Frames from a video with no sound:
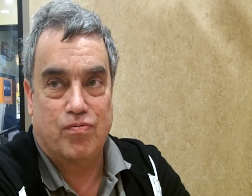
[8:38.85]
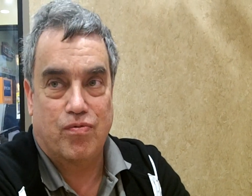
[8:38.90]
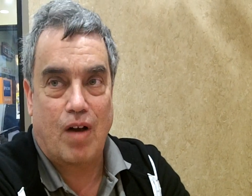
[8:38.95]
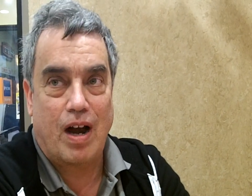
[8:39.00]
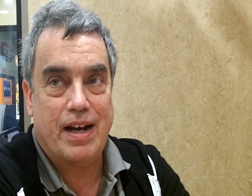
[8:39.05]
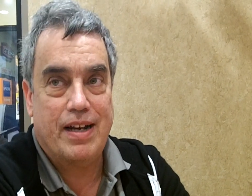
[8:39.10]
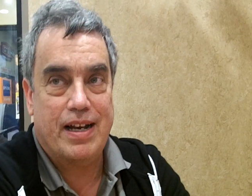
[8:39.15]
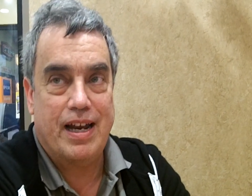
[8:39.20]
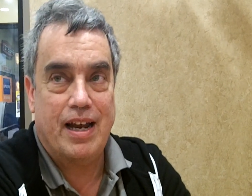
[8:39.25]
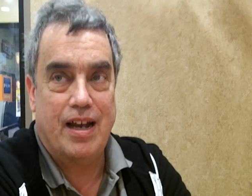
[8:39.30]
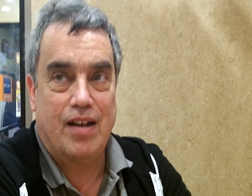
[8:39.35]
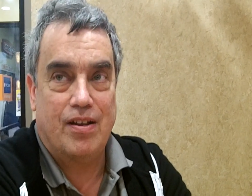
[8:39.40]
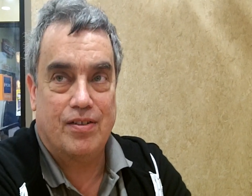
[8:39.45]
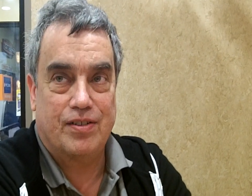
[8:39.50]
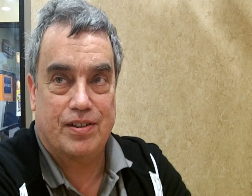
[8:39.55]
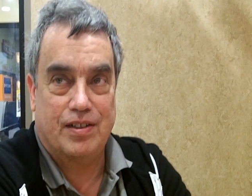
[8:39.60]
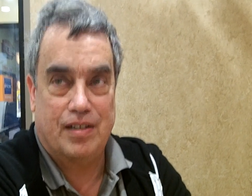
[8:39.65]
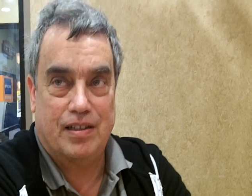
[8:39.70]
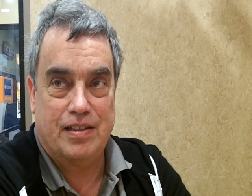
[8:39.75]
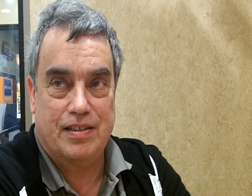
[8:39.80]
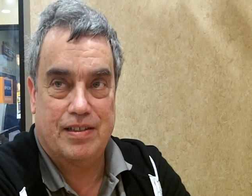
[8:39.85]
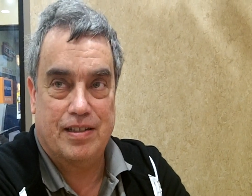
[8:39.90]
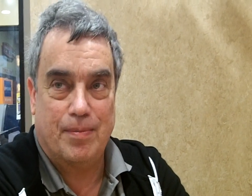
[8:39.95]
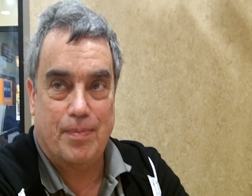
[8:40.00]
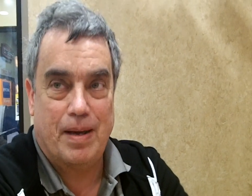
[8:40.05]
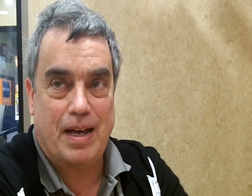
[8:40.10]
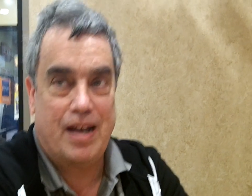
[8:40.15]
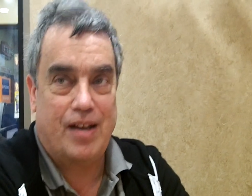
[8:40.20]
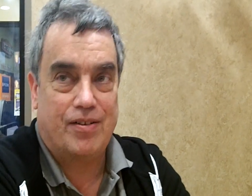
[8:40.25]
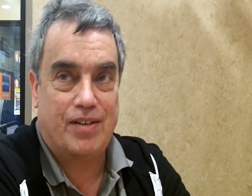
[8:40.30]
right now is
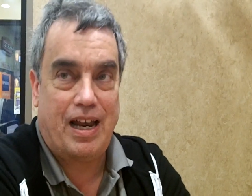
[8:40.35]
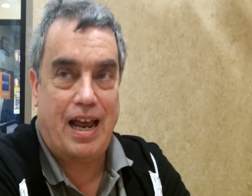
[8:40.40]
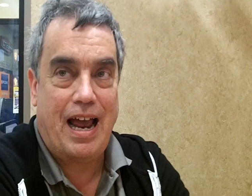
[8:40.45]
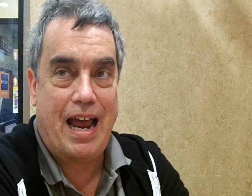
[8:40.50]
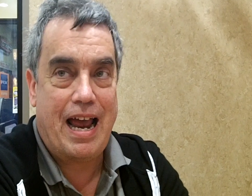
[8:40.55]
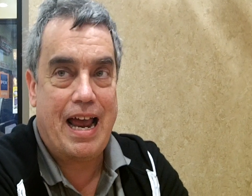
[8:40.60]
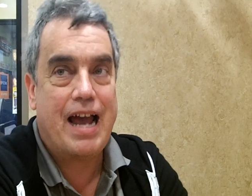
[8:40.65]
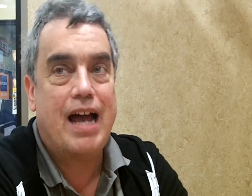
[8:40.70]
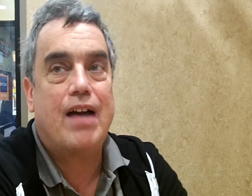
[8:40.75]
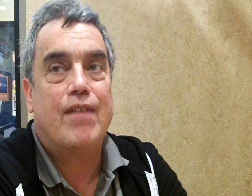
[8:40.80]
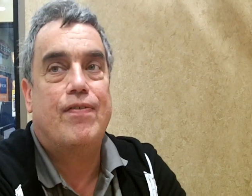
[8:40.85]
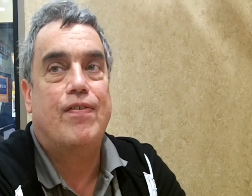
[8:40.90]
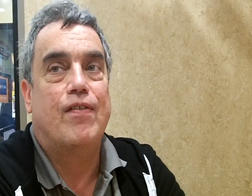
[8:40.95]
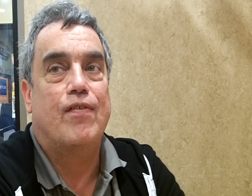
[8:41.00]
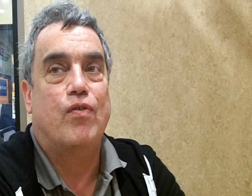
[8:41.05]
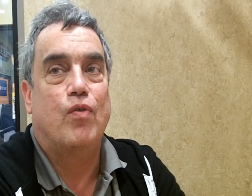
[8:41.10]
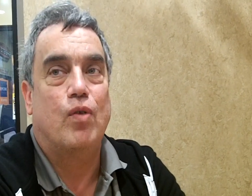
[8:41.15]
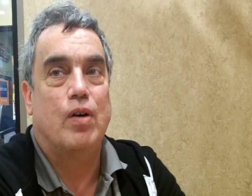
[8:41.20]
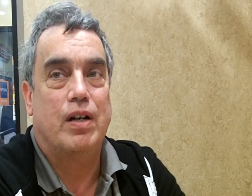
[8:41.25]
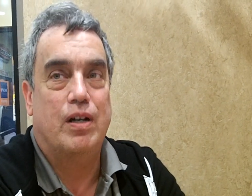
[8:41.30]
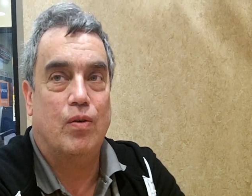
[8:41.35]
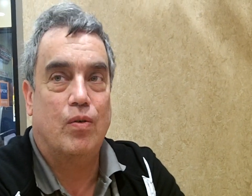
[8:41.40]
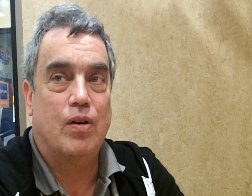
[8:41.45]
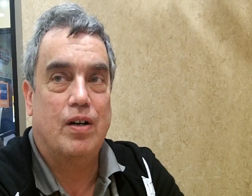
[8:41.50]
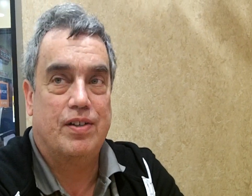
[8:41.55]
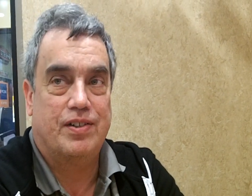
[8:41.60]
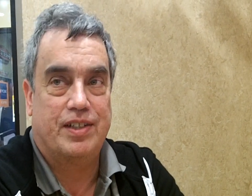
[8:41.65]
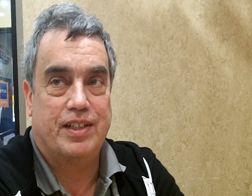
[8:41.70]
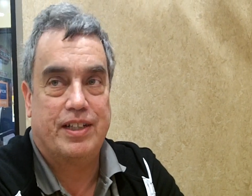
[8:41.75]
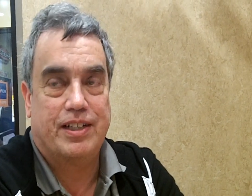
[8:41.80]
about half of what it
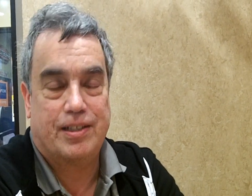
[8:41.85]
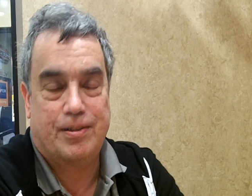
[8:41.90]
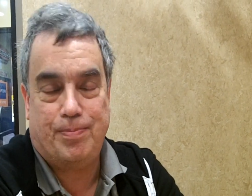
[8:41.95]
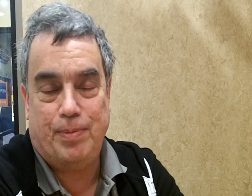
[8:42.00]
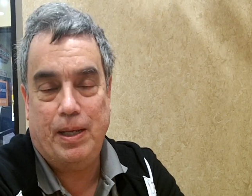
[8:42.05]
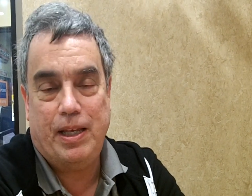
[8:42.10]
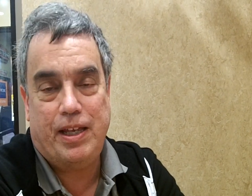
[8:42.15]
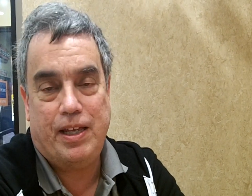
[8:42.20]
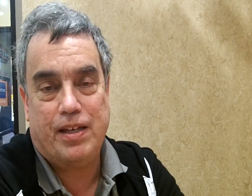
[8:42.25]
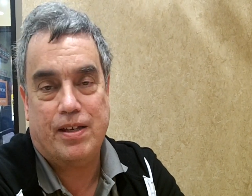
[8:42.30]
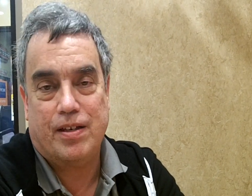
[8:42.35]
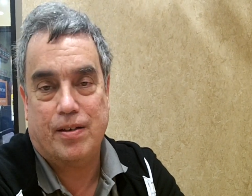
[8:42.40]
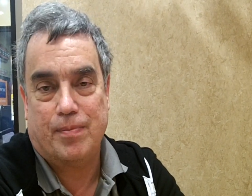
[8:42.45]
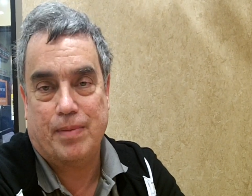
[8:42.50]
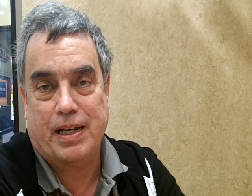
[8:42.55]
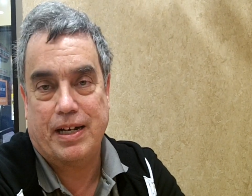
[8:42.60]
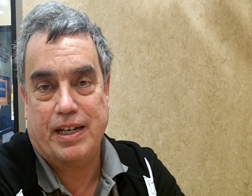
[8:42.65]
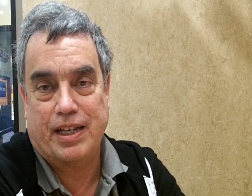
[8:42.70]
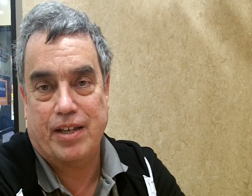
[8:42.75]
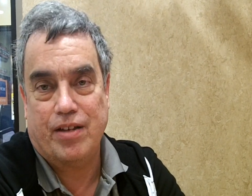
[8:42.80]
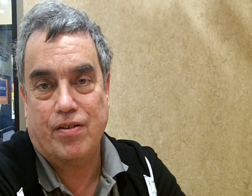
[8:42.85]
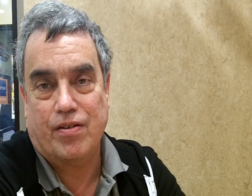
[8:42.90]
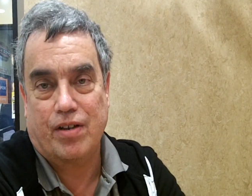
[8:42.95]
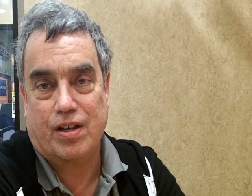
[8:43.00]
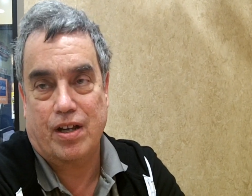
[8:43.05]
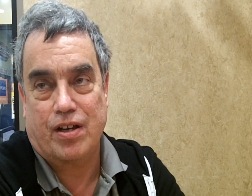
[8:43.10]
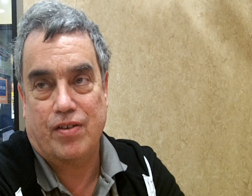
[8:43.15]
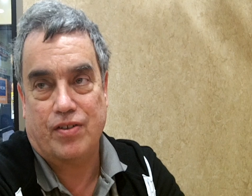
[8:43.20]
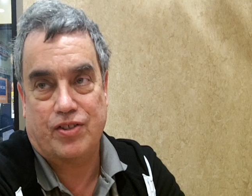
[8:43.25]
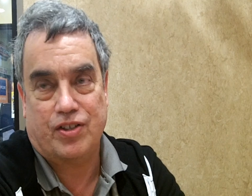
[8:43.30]
was at its peak about a year ago.